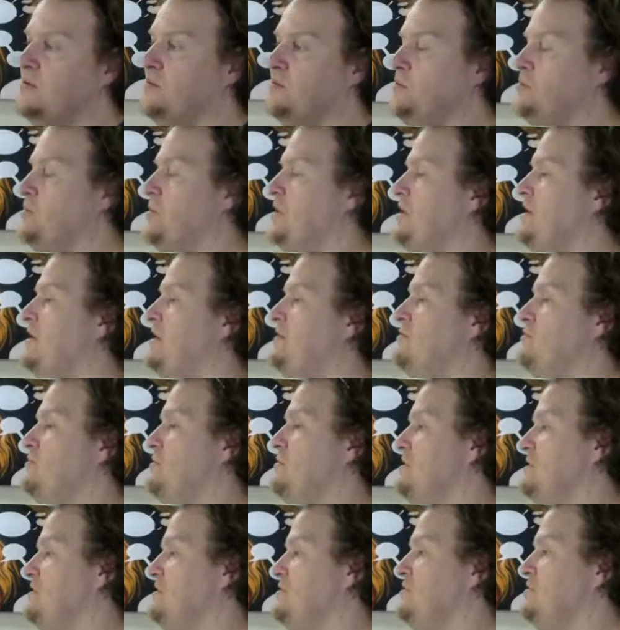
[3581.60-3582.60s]
We might have a
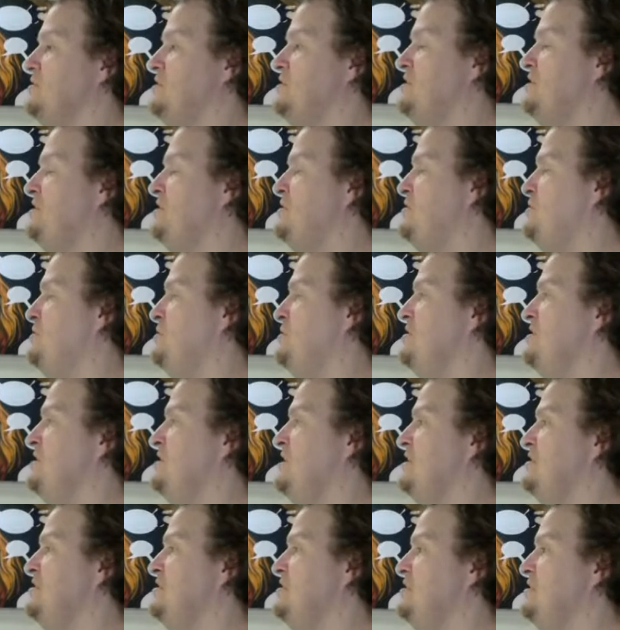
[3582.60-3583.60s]
really short
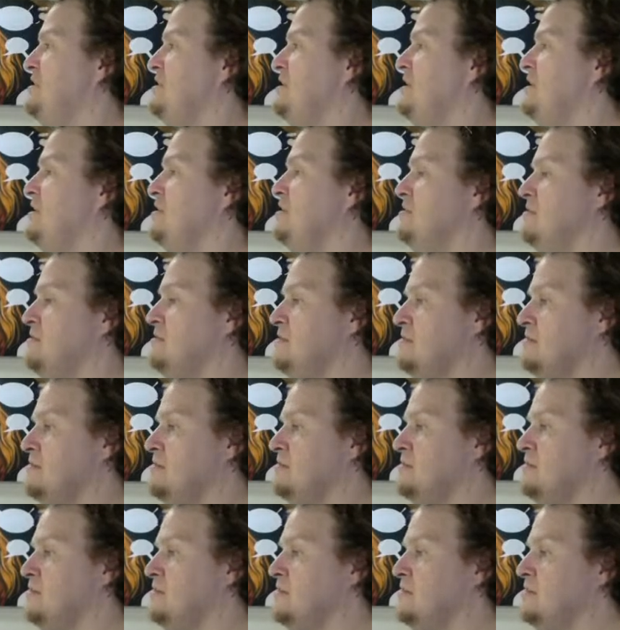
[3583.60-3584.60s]
session today.
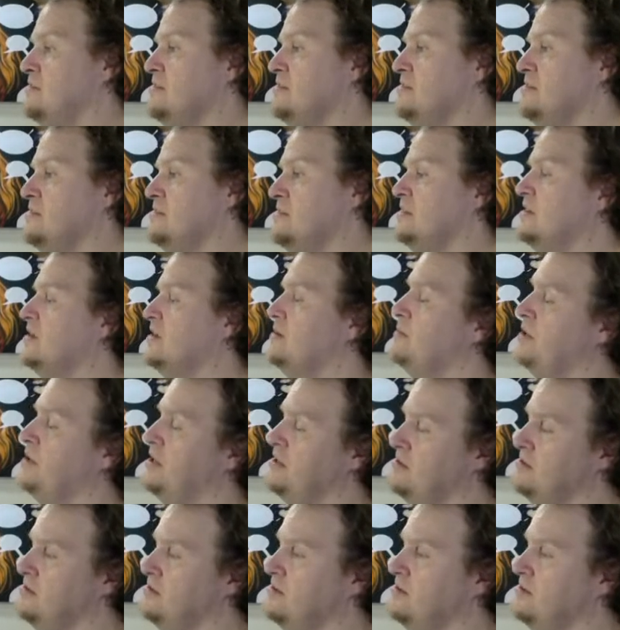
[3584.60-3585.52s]
Come on.